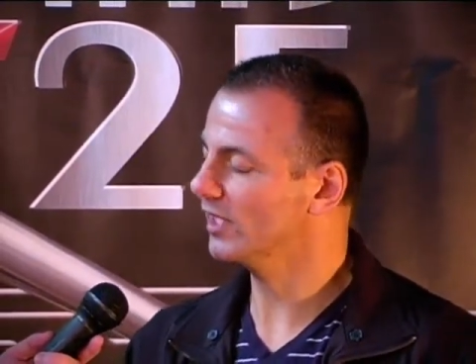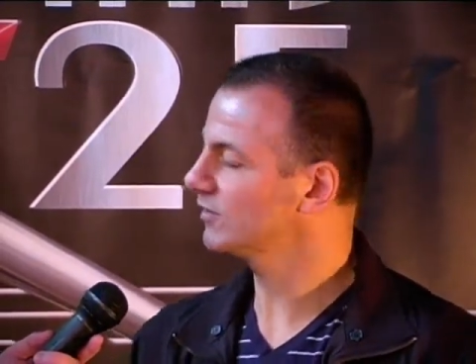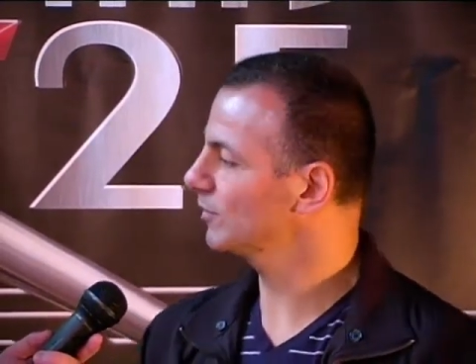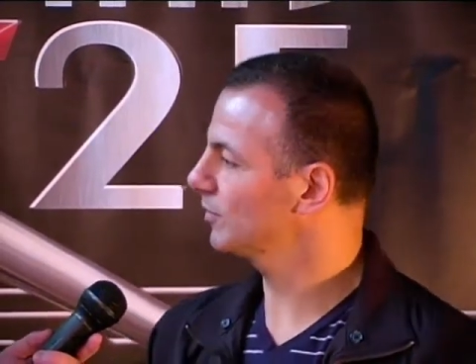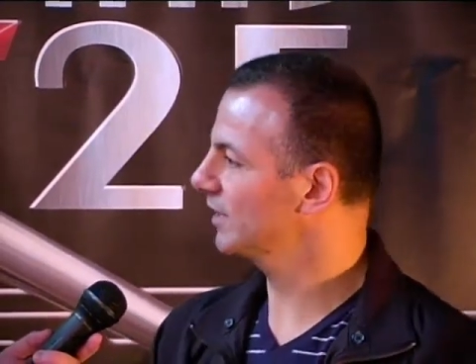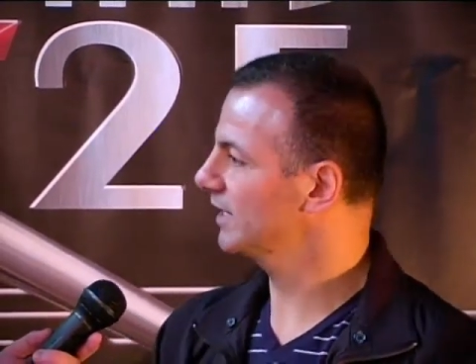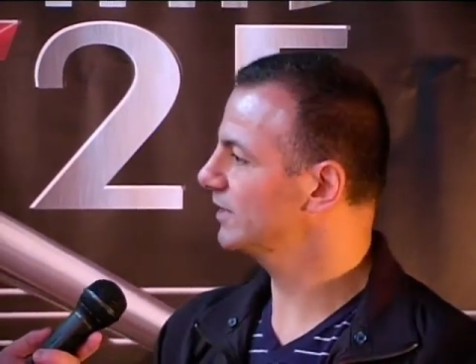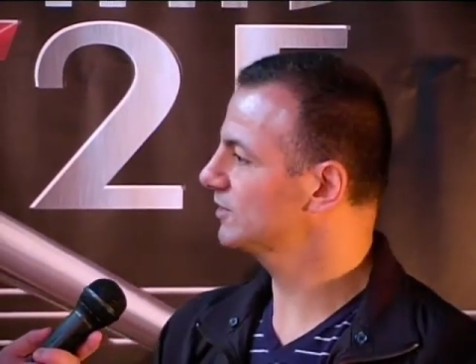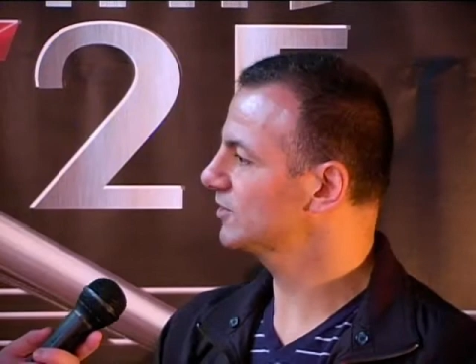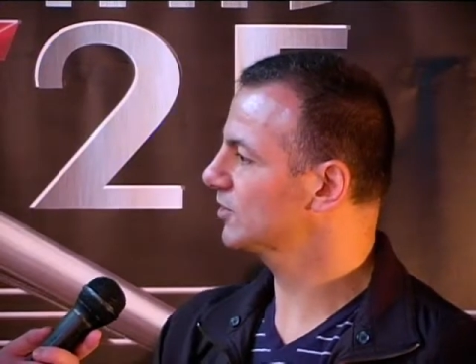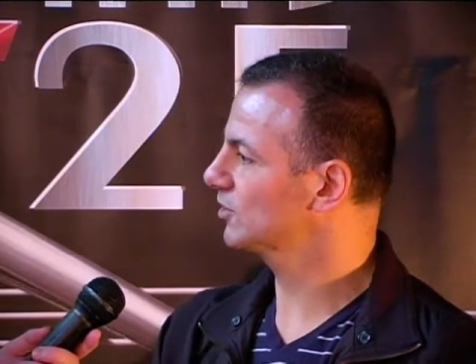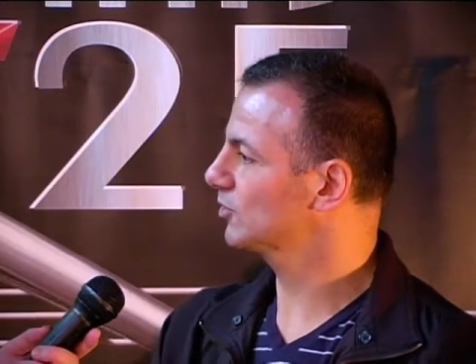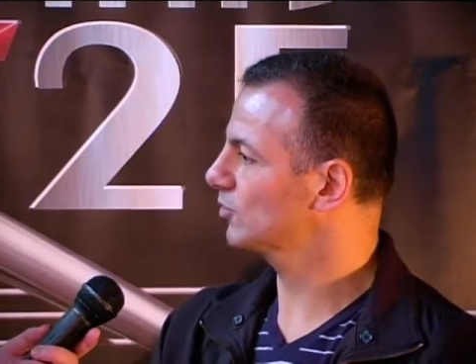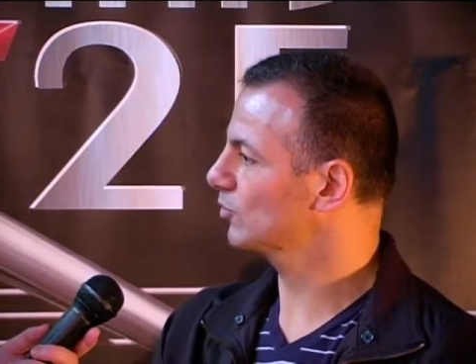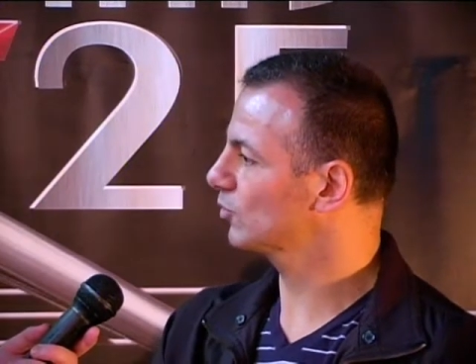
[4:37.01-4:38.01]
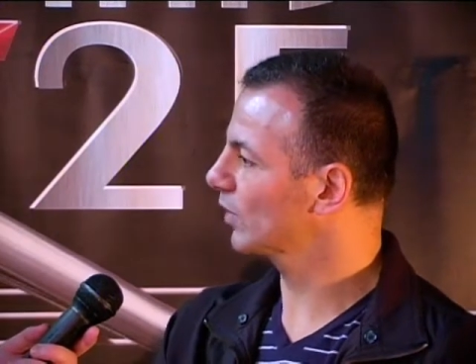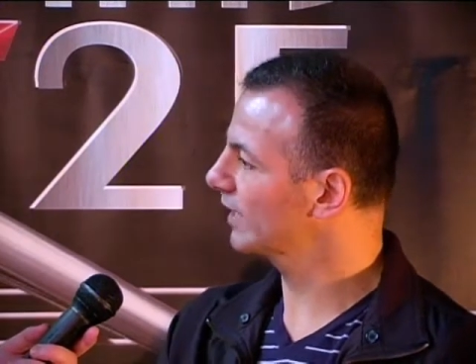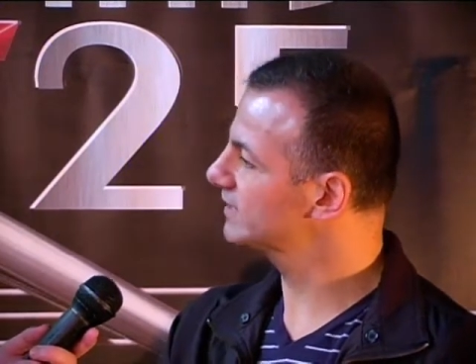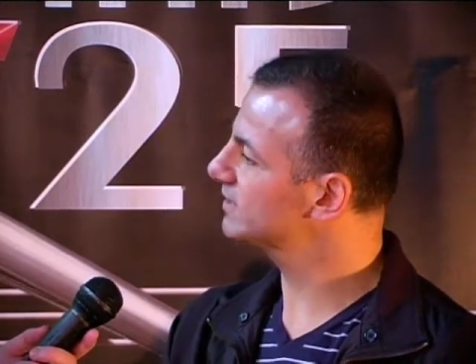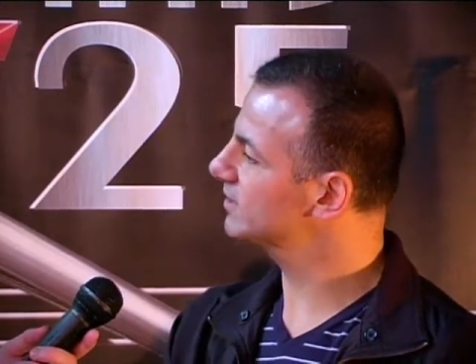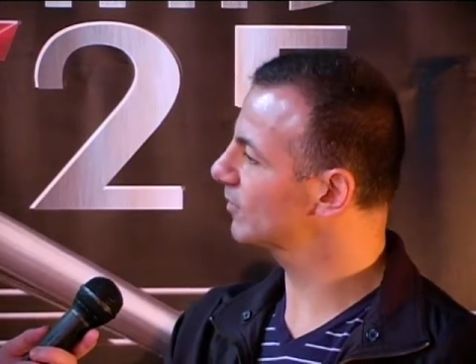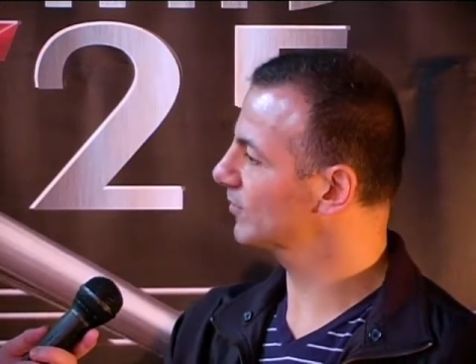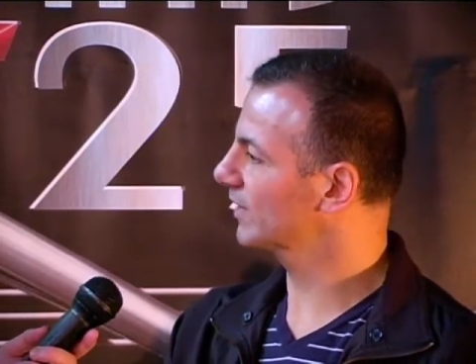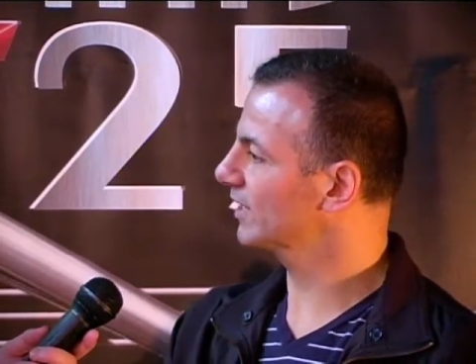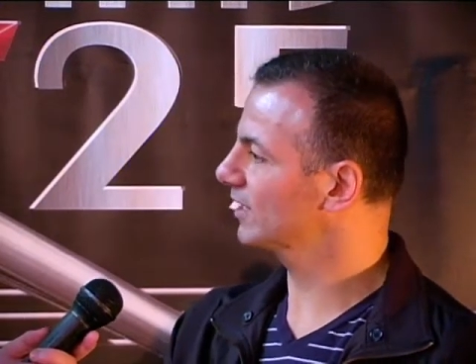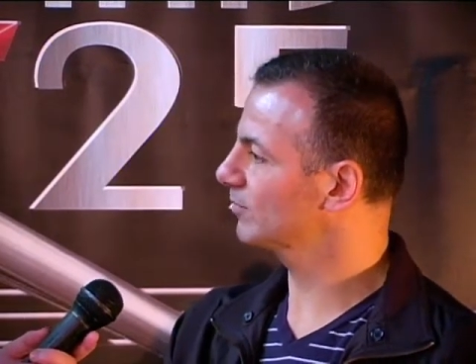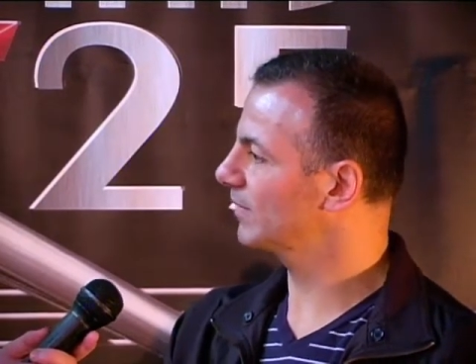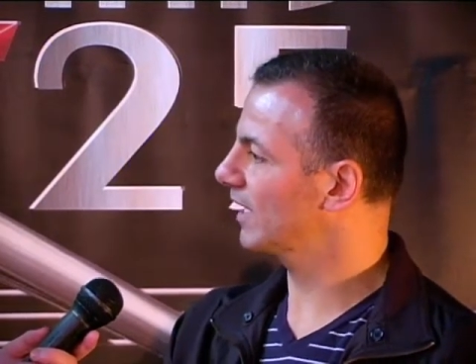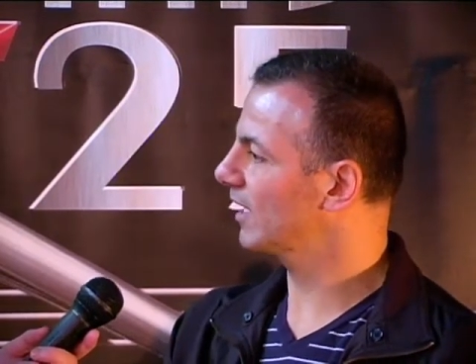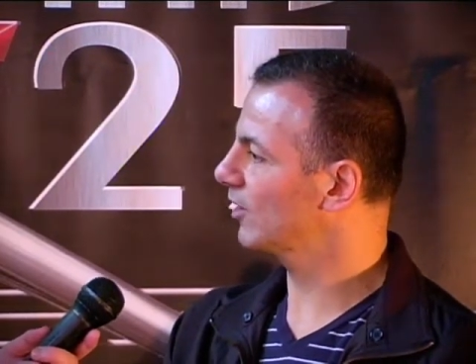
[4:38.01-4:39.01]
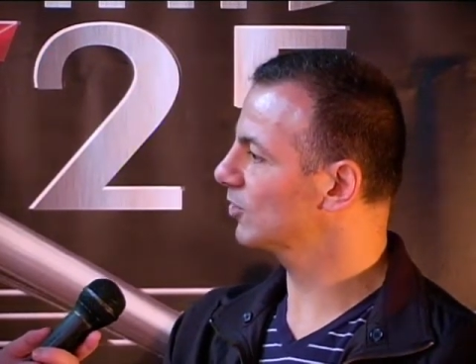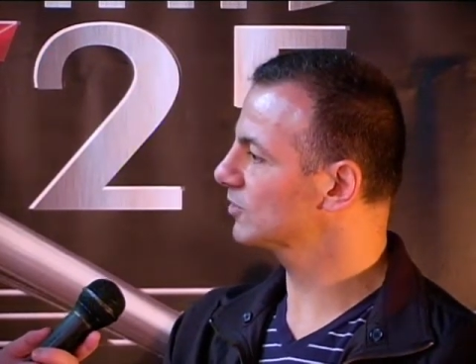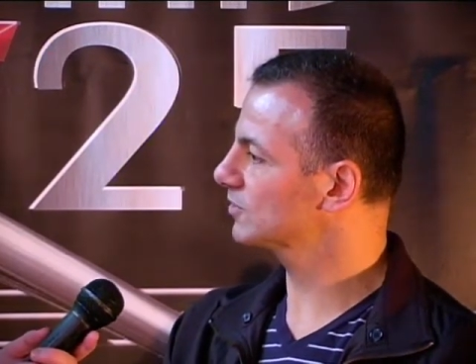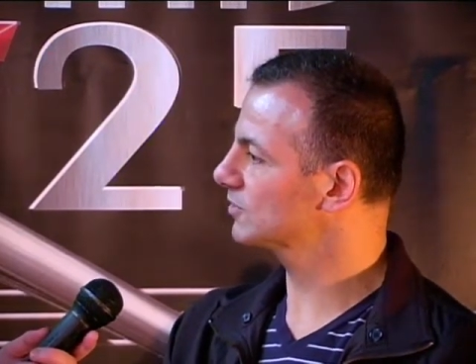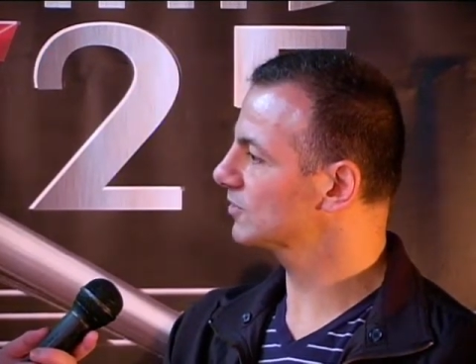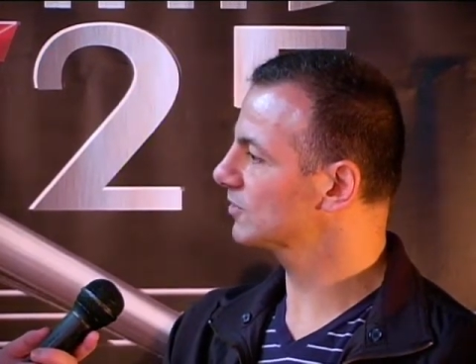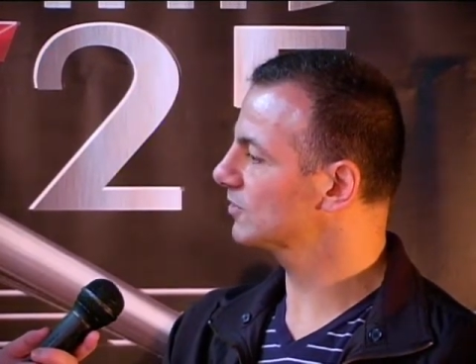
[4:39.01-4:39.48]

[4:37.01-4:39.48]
everybody to write something about